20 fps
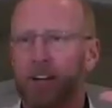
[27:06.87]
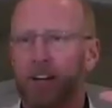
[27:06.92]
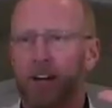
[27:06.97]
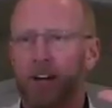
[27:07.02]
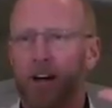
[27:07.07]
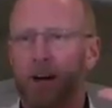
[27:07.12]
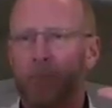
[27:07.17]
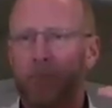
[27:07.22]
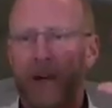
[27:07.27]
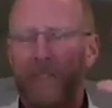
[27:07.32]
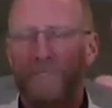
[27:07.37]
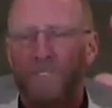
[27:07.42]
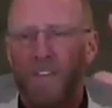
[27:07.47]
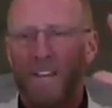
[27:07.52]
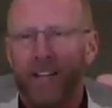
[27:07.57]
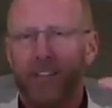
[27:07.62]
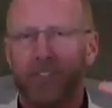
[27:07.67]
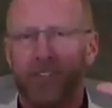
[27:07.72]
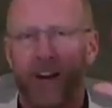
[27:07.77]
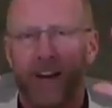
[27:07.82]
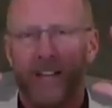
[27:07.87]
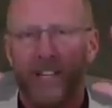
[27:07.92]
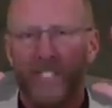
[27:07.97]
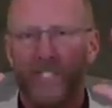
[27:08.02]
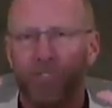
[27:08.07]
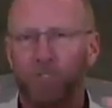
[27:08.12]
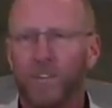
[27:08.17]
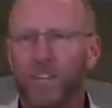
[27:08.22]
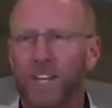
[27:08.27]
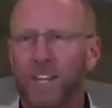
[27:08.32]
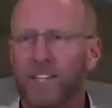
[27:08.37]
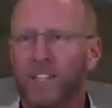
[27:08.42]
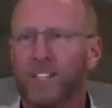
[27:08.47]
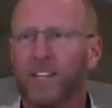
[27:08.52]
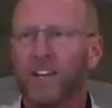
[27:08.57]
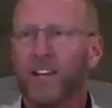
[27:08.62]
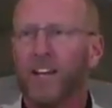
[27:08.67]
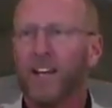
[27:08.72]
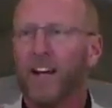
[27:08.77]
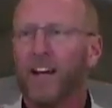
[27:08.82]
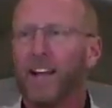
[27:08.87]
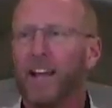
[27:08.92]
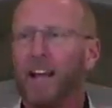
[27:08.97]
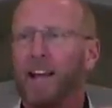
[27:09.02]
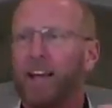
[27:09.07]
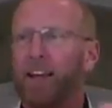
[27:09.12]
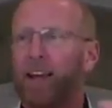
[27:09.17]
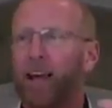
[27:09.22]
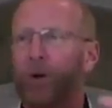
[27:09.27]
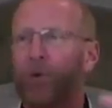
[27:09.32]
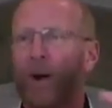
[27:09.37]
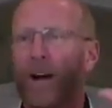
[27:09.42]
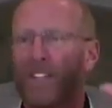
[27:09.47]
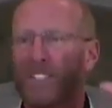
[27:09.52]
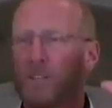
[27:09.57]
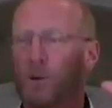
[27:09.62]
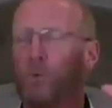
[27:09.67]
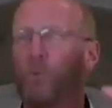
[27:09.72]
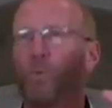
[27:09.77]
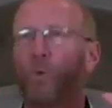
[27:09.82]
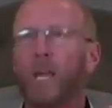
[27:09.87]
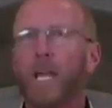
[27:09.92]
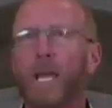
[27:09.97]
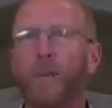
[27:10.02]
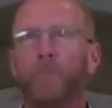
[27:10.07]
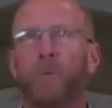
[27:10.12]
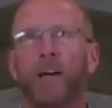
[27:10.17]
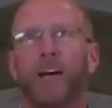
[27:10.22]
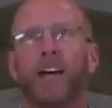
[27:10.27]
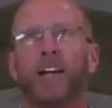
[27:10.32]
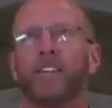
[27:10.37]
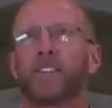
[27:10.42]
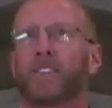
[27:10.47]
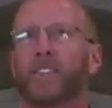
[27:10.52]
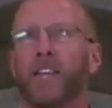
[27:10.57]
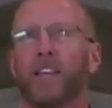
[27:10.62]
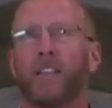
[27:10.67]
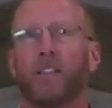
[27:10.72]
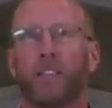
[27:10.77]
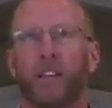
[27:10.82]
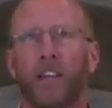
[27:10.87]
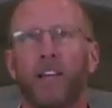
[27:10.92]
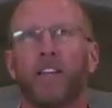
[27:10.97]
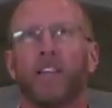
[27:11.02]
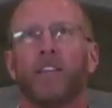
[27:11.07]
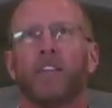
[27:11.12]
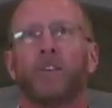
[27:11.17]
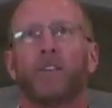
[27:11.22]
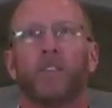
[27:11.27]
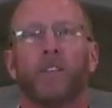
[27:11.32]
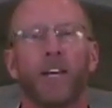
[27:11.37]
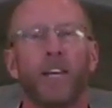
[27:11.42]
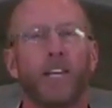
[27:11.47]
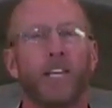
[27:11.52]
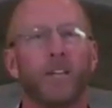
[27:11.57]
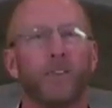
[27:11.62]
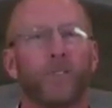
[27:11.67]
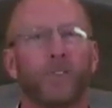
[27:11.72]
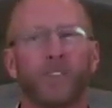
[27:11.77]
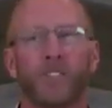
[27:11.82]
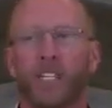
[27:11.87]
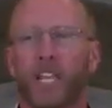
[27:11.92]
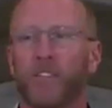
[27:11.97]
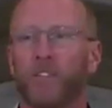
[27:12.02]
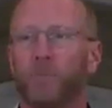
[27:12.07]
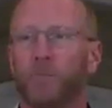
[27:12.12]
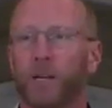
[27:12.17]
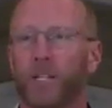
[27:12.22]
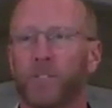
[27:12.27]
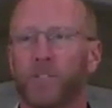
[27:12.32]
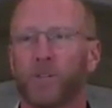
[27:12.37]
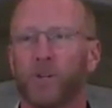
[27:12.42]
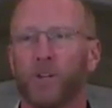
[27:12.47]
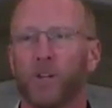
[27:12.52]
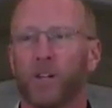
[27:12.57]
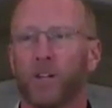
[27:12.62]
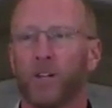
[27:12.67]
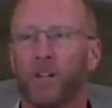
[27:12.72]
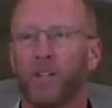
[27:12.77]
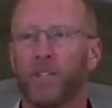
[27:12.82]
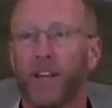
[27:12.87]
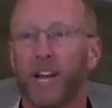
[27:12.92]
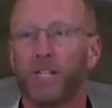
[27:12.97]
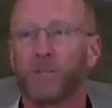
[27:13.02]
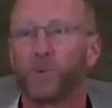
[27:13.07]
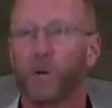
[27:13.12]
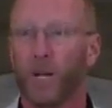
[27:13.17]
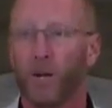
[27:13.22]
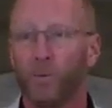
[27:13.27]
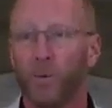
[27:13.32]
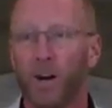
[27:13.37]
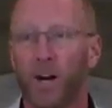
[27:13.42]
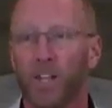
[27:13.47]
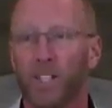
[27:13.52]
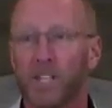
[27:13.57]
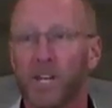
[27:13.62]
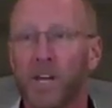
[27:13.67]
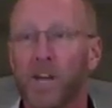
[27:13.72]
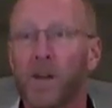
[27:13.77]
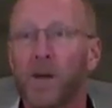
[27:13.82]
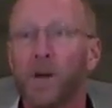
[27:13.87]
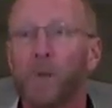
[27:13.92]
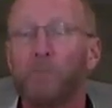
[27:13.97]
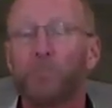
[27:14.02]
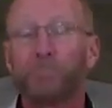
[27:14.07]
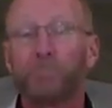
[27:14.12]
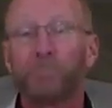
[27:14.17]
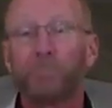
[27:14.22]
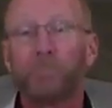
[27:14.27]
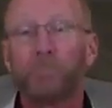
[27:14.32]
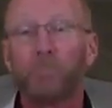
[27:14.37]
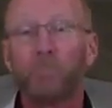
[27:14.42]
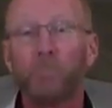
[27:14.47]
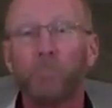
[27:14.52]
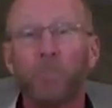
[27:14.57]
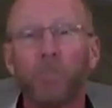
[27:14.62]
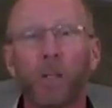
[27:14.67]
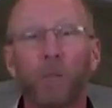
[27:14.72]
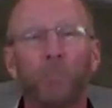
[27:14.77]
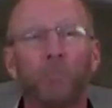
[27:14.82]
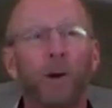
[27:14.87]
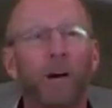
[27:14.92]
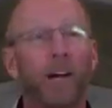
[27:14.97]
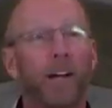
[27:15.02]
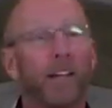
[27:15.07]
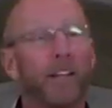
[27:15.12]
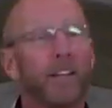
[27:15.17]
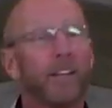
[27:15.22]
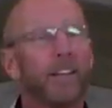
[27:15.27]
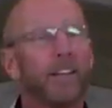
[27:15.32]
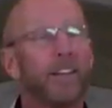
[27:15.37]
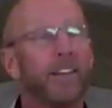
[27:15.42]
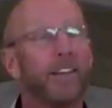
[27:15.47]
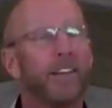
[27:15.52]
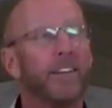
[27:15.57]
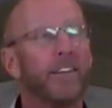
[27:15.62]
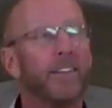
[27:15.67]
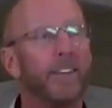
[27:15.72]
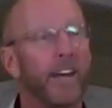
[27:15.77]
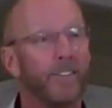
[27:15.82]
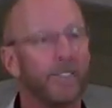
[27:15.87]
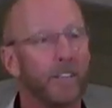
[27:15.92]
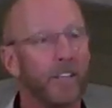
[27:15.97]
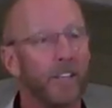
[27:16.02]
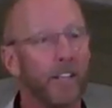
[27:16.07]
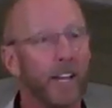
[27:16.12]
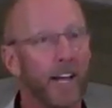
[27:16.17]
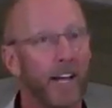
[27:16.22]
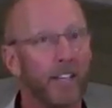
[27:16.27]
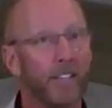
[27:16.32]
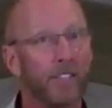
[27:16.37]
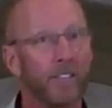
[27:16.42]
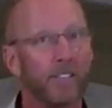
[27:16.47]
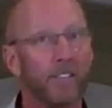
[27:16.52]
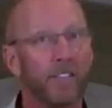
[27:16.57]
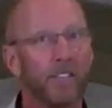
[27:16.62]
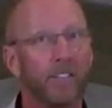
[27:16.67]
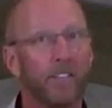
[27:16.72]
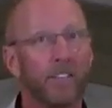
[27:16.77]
uh, on my face on his feet and I, and I want to weep and say, Thank you, thank you for saving my soul. That's what I want. But nevertheless,